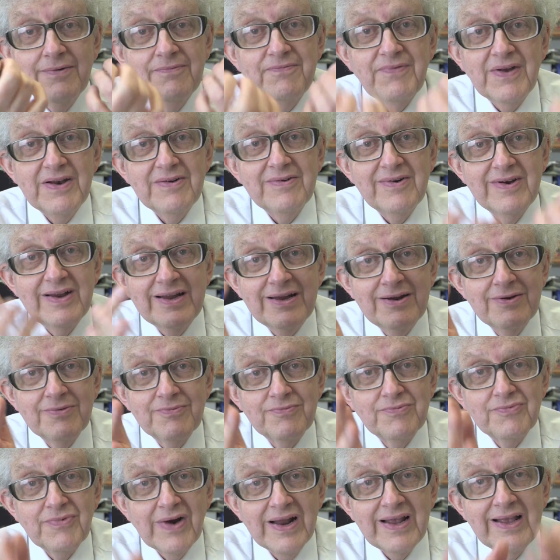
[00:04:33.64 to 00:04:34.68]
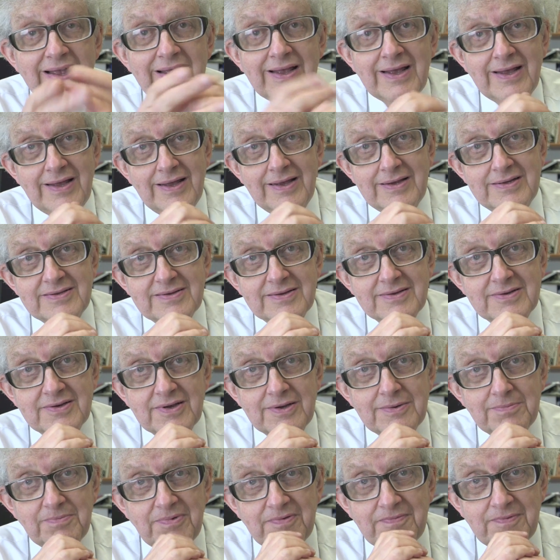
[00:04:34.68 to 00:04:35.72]
a very rare
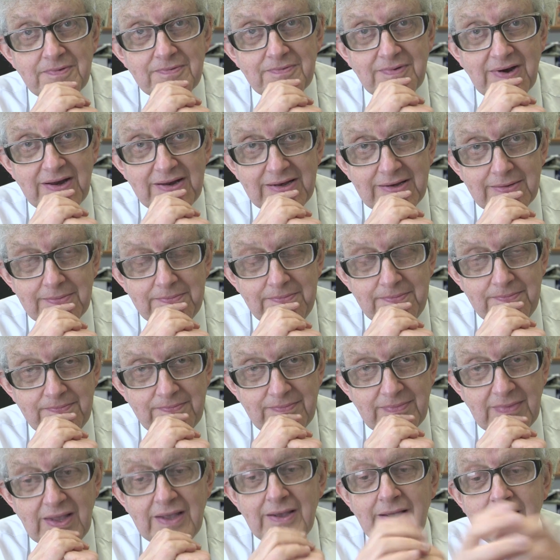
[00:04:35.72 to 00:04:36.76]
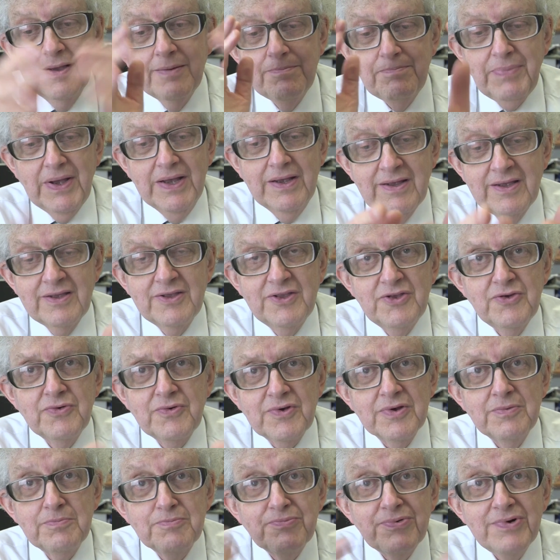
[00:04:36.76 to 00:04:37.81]
isotope of uranium, but you
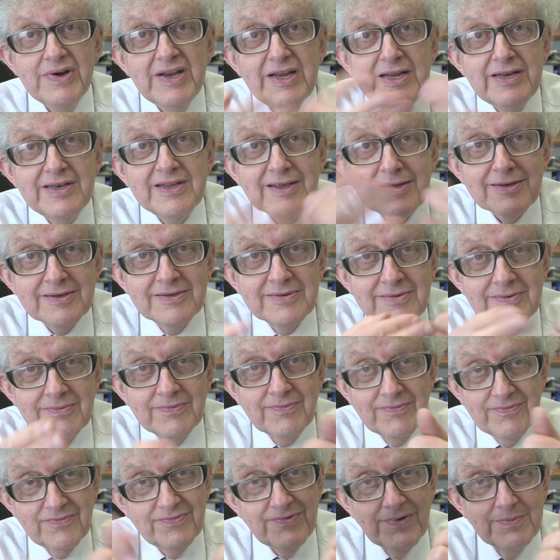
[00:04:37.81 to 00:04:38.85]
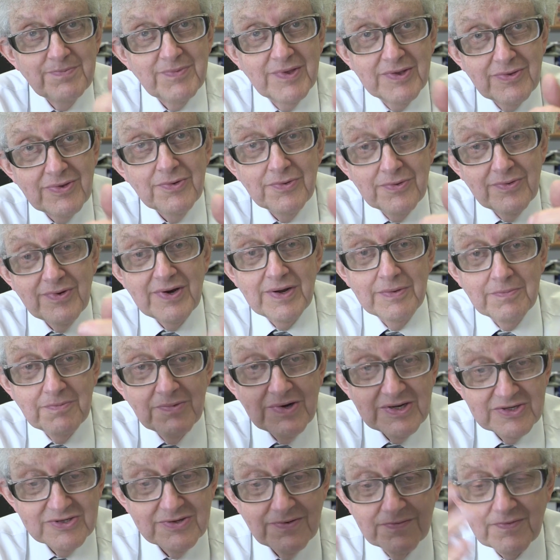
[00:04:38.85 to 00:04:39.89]
can breed it from the thorium,
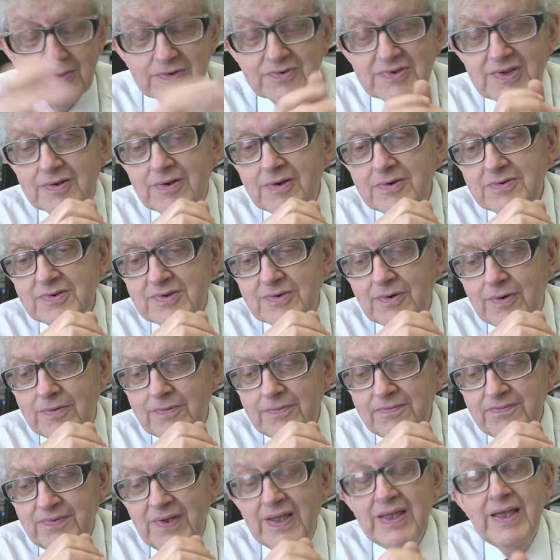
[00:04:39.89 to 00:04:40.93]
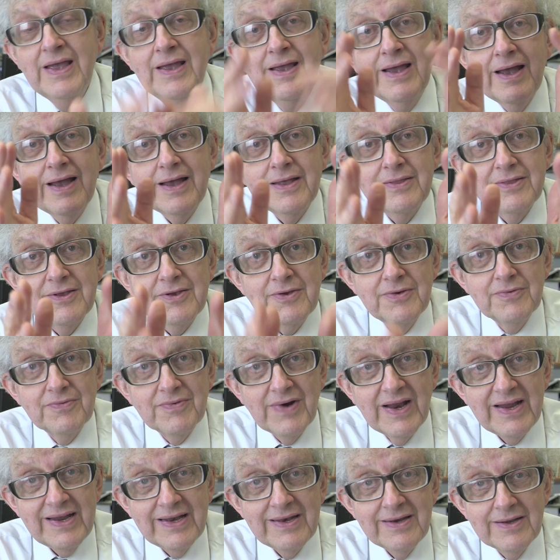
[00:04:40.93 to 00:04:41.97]
which you've got a lot of, and the
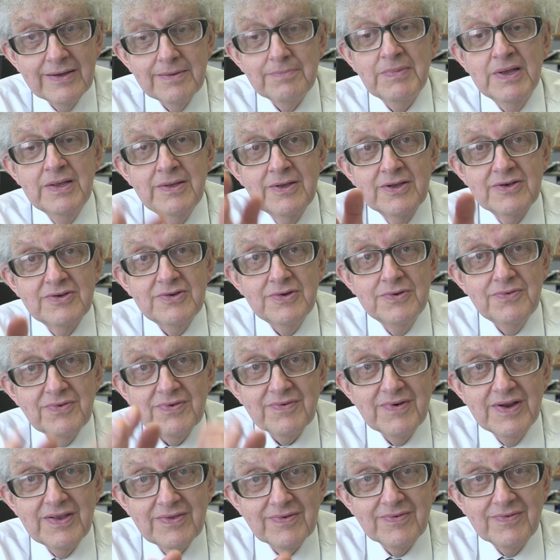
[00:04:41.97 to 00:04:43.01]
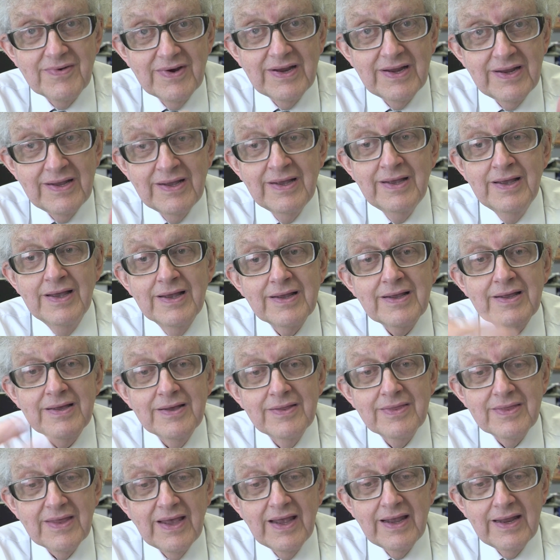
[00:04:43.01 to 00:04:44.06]
uranium 233
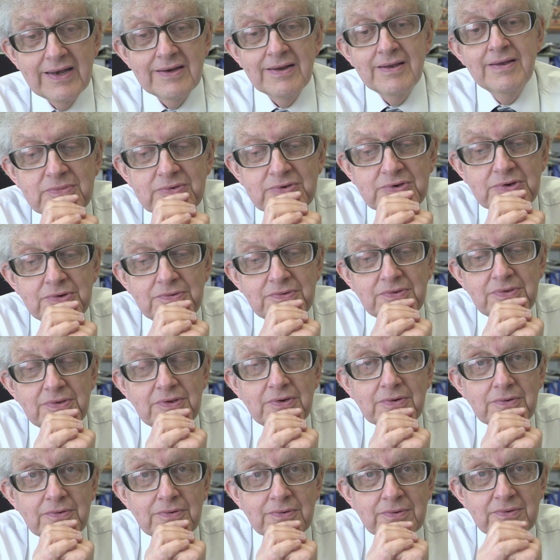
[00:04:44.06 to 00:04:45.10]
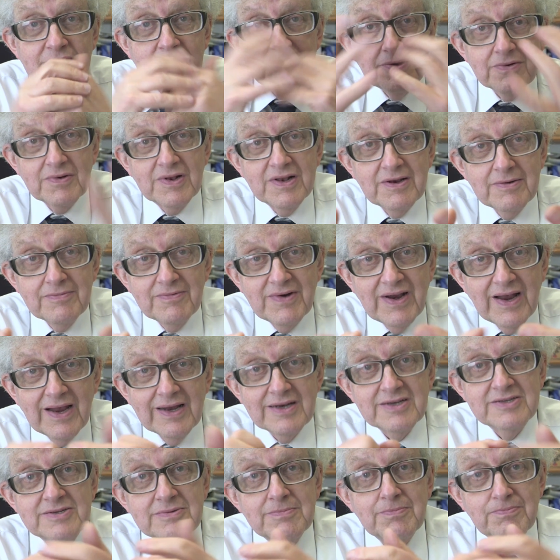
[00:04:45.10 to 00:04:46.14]
can then do your nuclear
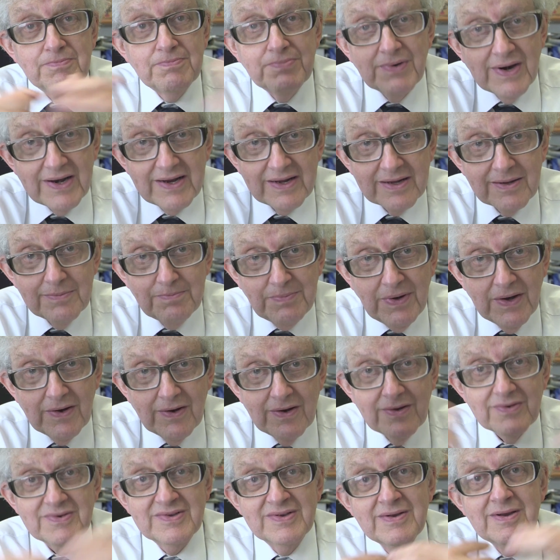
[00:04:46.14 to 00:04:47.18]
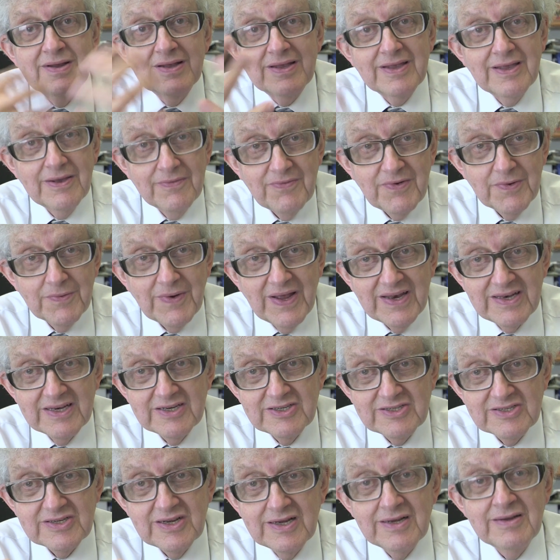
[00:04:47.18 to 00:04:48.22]
reaction, break apart, give you
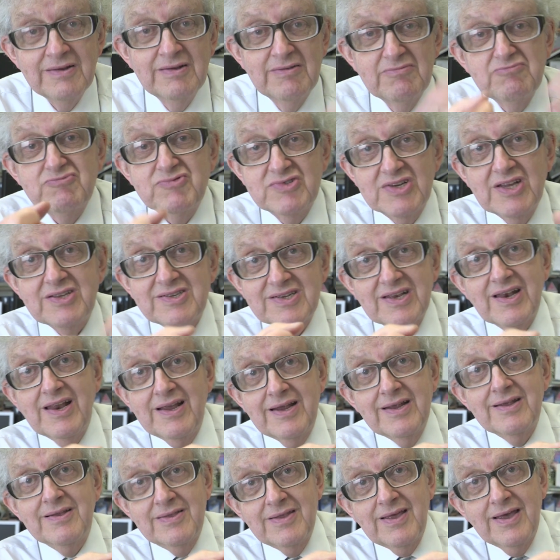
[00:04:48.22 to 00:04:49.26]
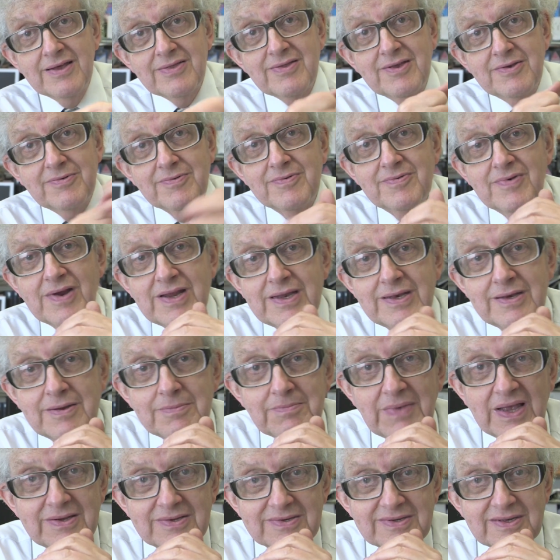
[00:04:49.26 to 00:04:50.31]
energy, just like the other
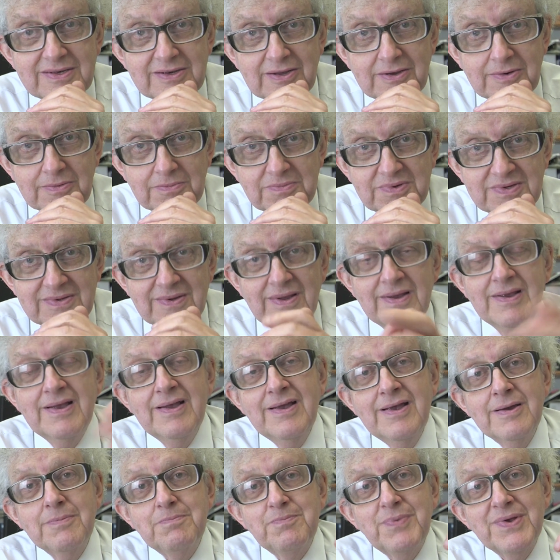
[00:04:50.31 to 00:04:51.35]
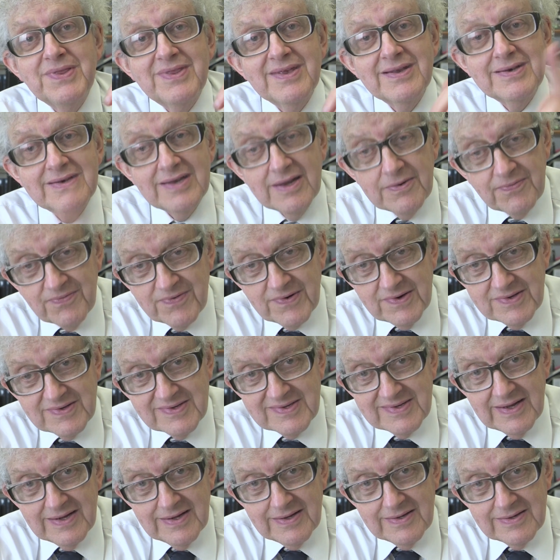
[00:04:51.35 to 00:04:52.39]
uranium isotopes. But the
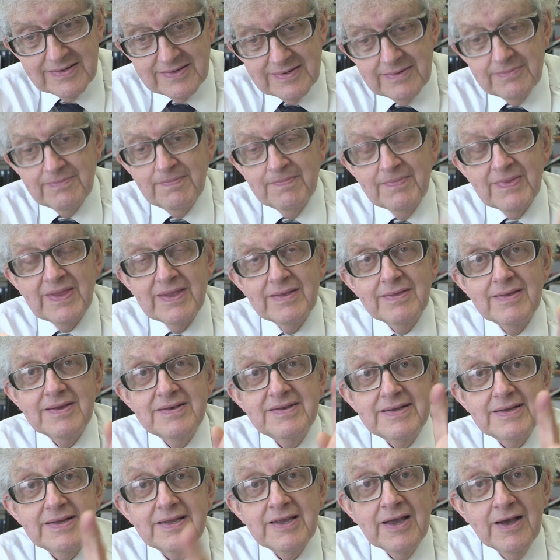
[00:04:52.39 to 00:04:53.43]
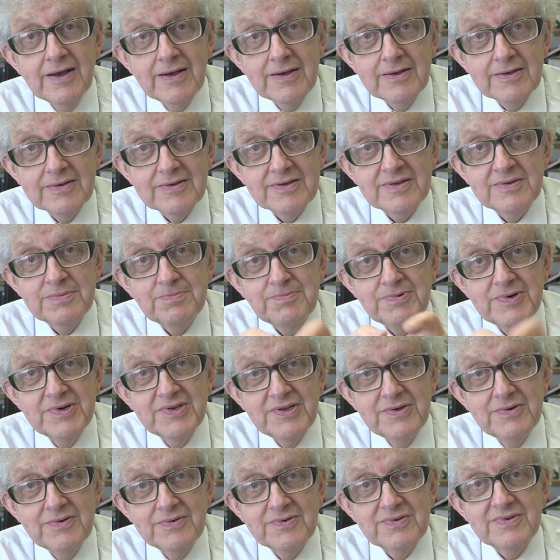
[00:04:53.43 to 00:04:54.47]
difference is that it can't
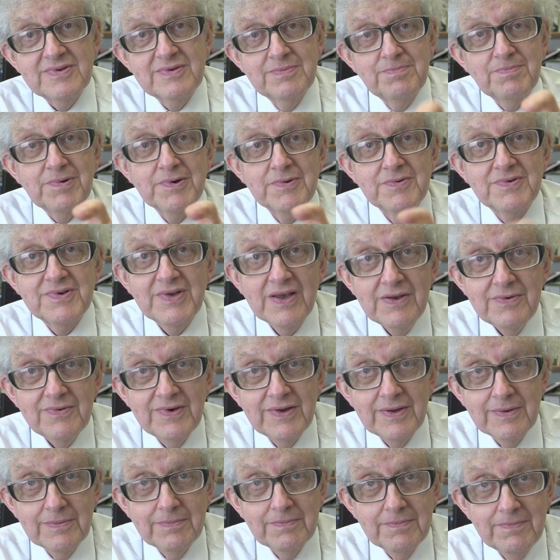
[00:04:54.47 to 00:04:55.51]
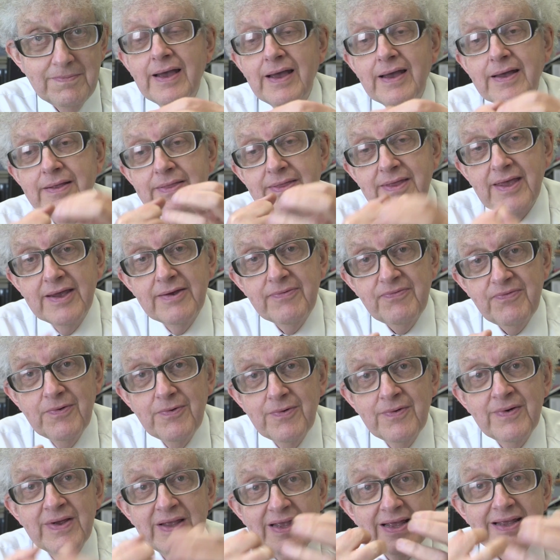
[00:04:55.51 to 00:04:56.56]
produce plutonium and
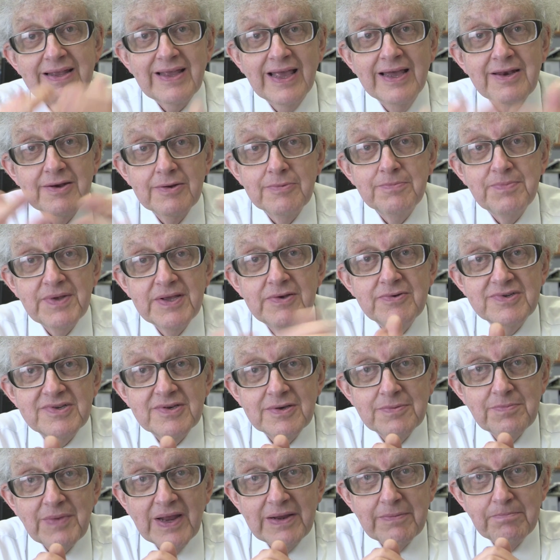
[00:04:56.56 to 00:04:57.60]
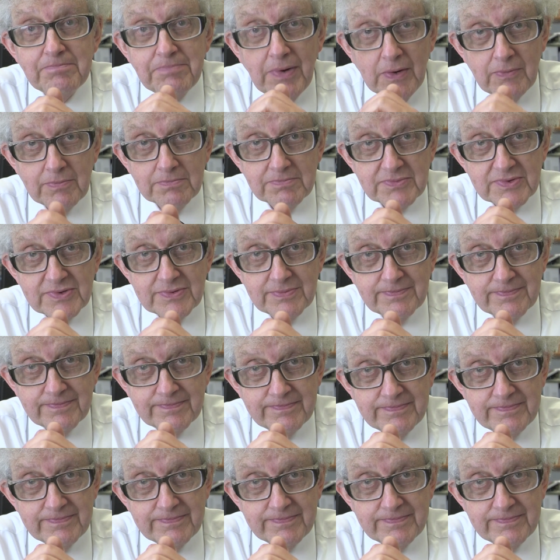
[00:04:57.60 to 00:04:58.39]
therefore it cannot be used to make bombs.